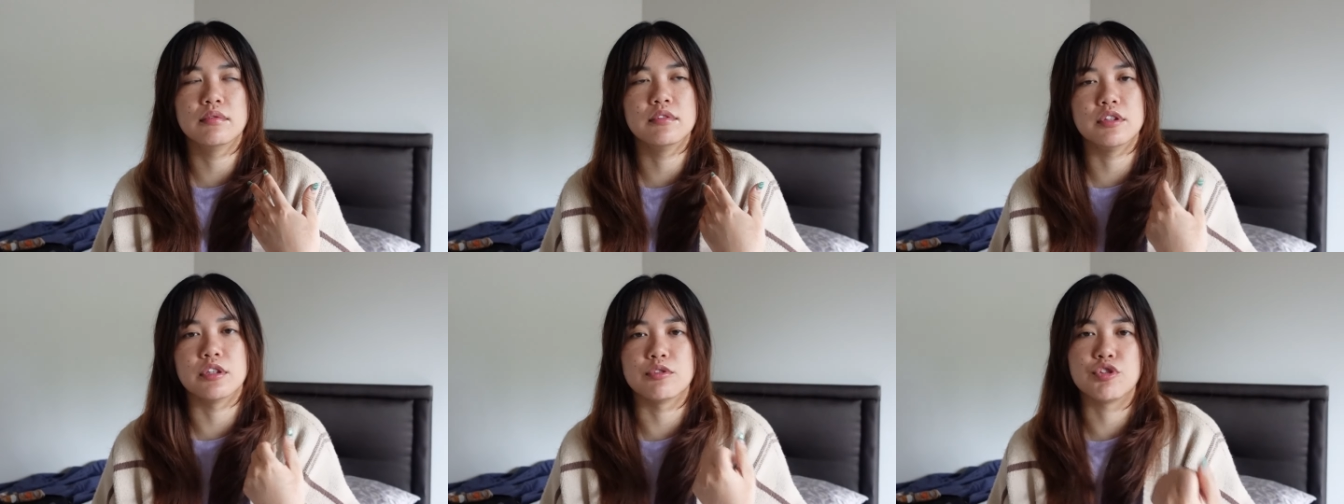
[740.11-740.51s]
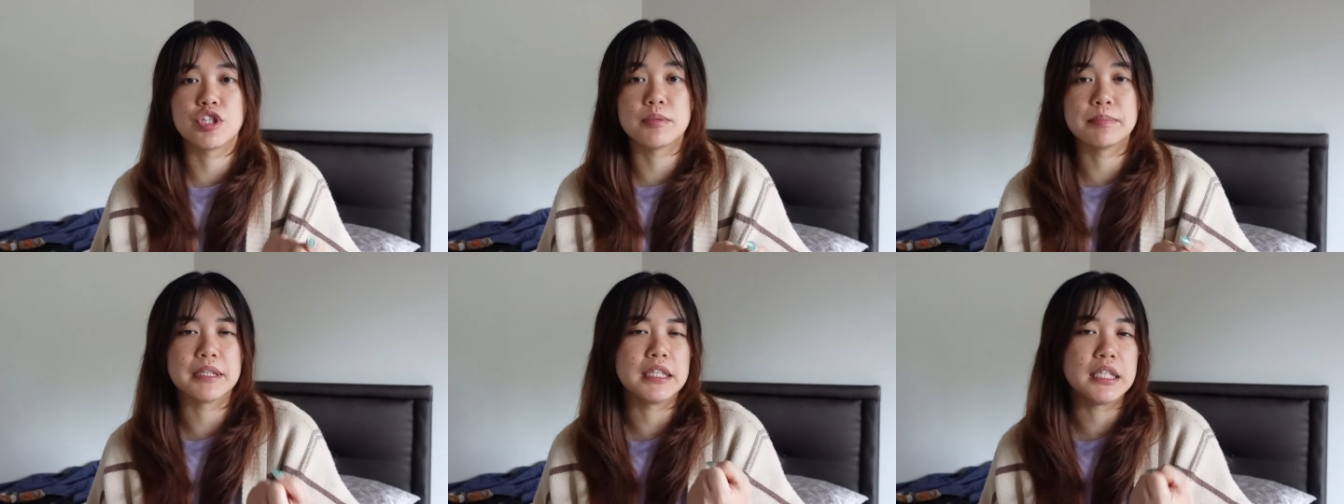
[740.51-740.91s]
you know
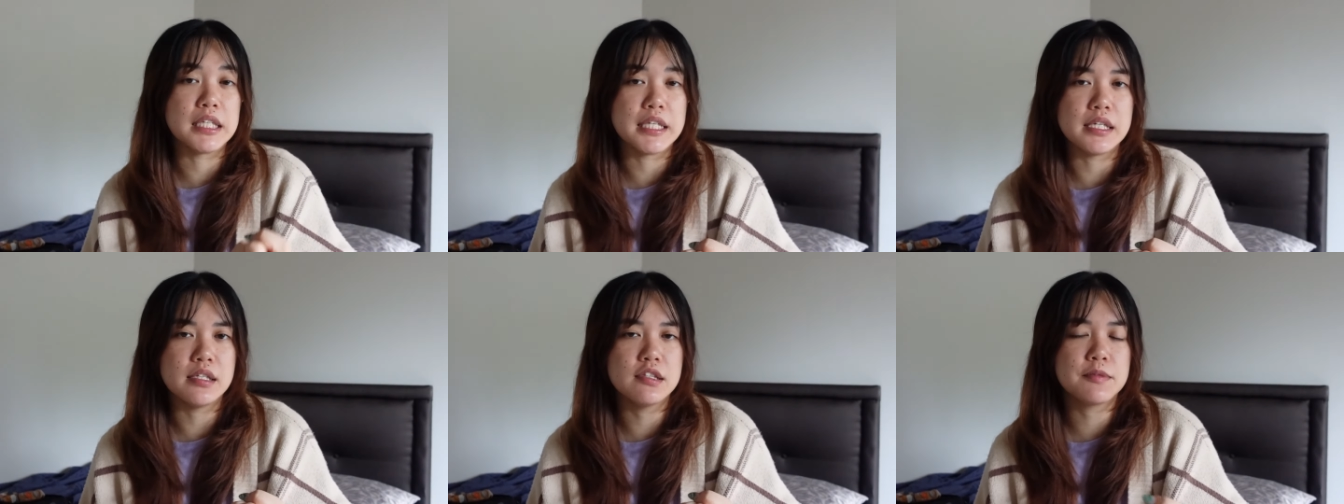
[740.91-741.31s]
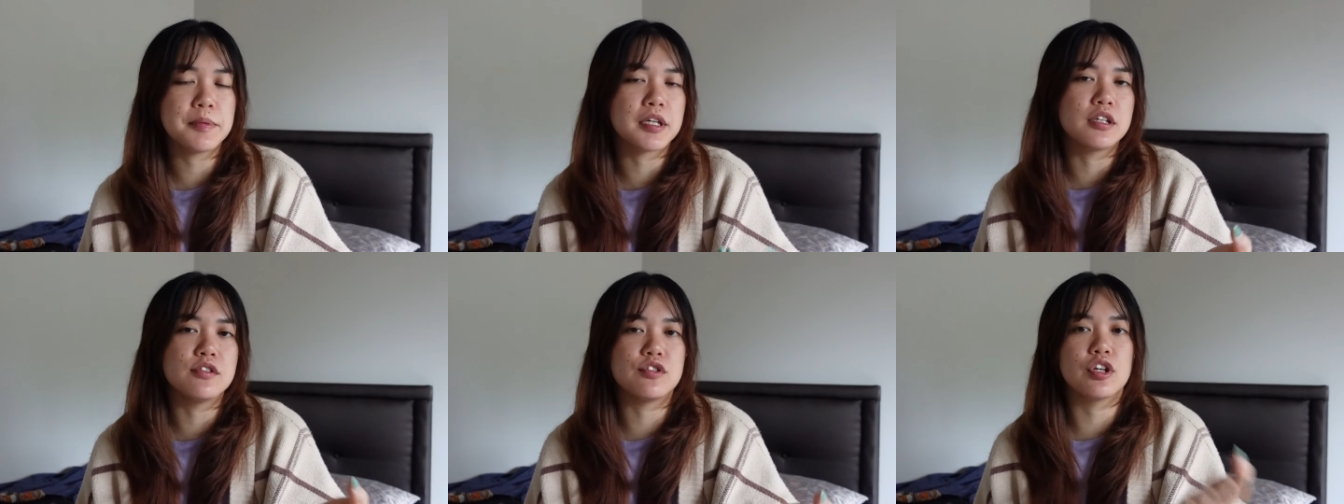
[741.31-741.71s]
Ghibli needs
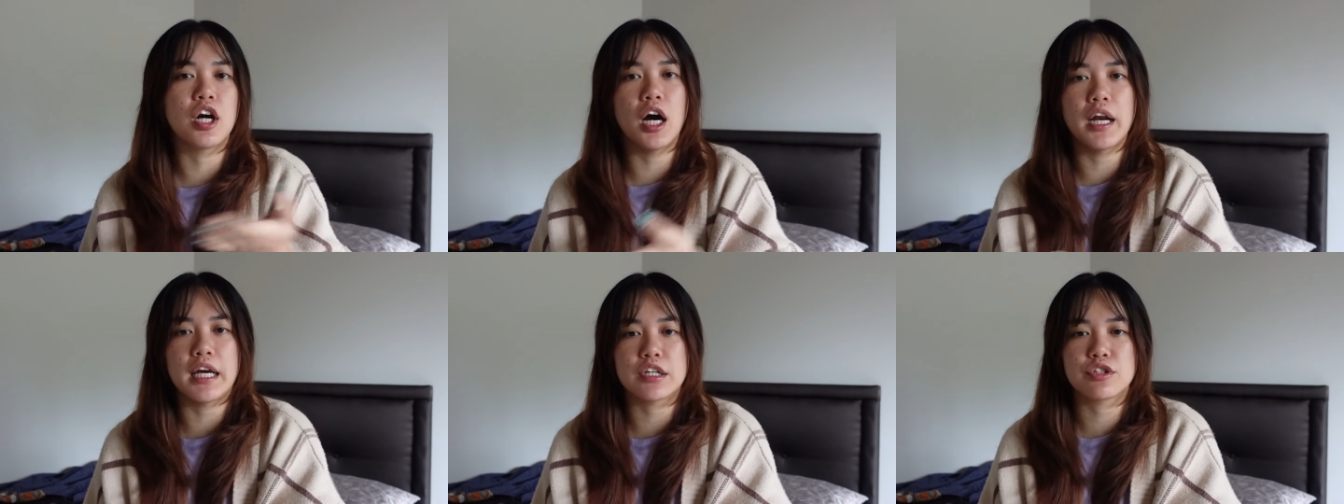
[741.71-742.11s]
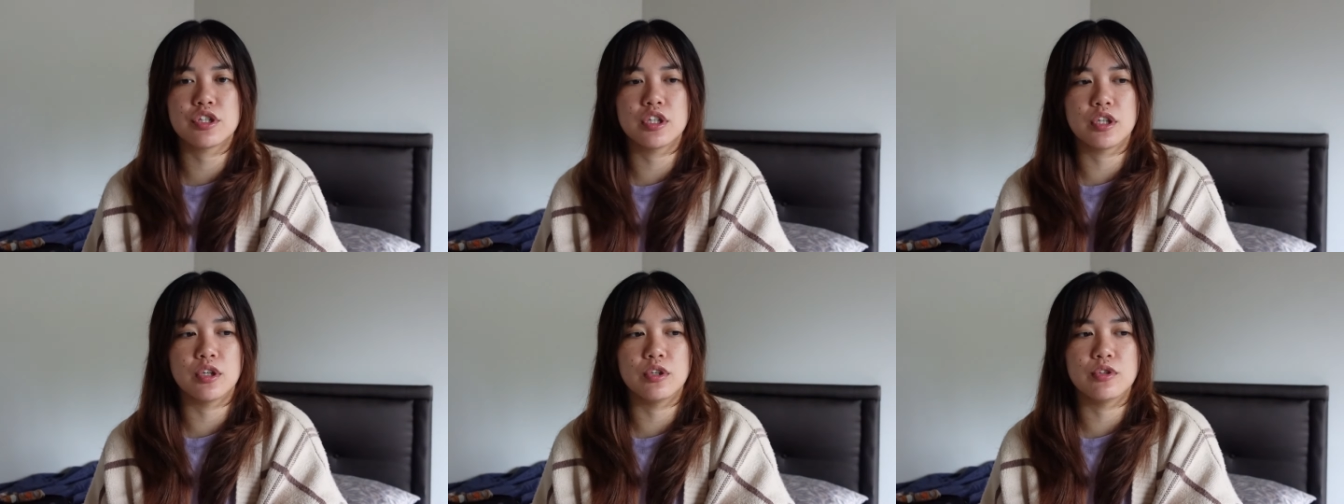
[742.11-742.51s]
because you can't actually
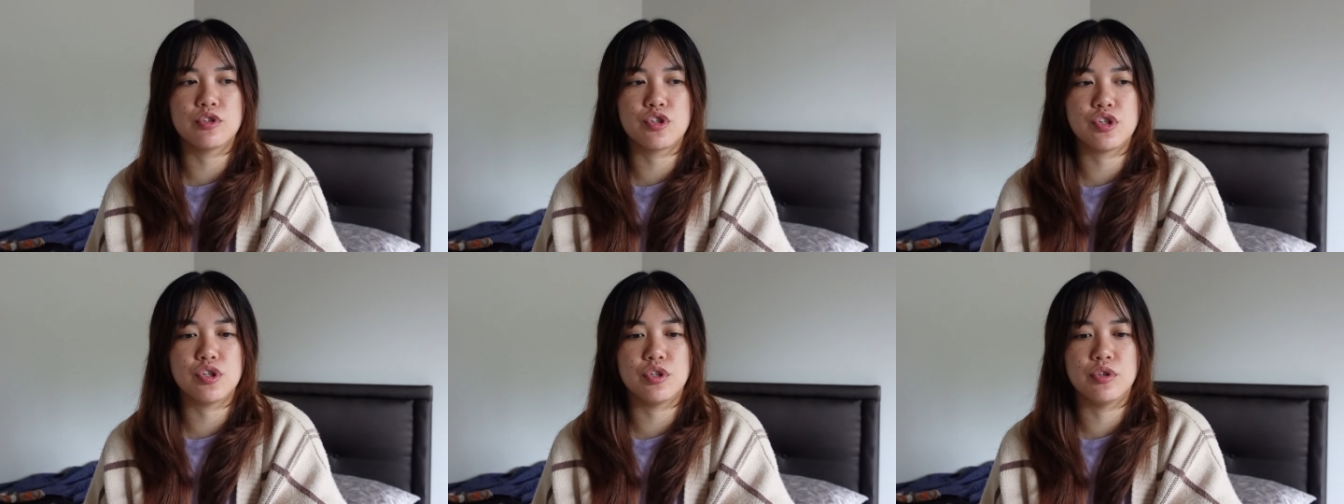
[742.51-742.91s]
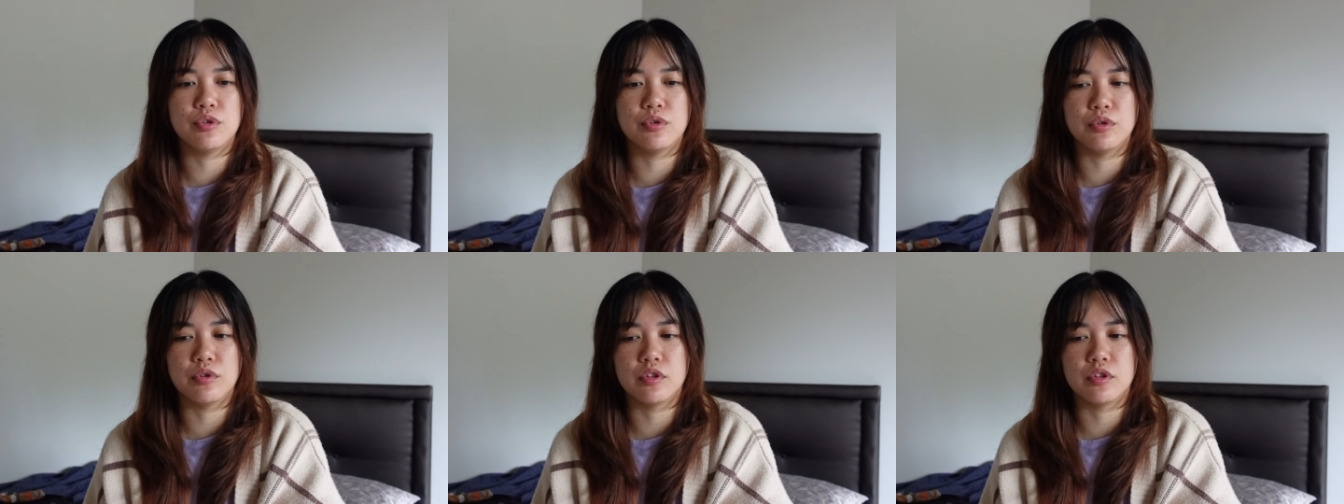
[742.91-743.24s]
go to